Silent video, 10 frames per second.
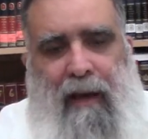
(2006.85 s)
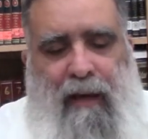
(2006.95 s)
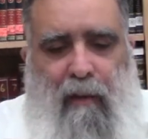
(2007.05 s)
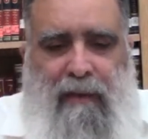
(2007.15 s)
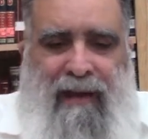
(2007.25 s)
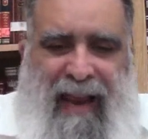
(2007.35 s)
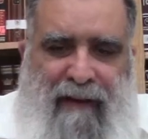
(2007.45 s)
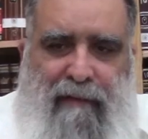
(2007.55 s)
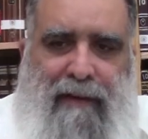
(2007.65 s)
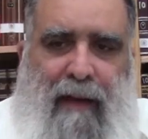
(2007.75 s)
In other words,
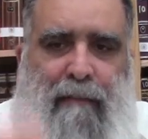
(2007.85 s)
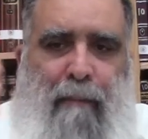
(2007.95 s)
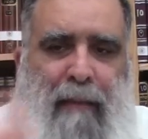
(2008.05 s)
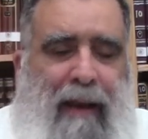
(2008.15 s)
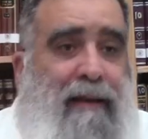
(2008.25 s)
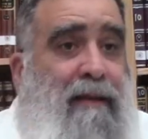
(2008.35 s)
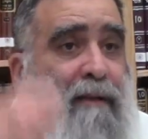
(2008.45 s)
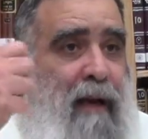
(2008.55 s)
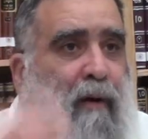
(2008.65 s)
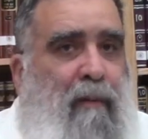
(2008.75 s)
every time they bang it,
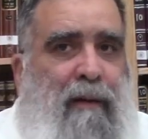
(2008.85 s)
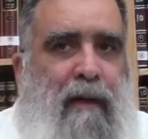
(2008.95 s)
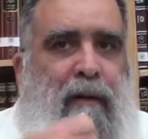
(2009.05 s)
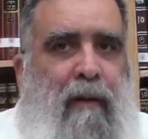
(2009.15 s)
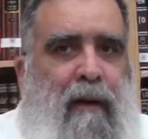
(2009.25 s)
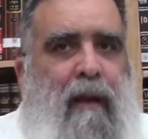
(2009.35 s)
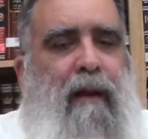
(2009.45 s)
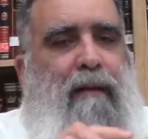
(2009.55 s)
since they know what they're doing,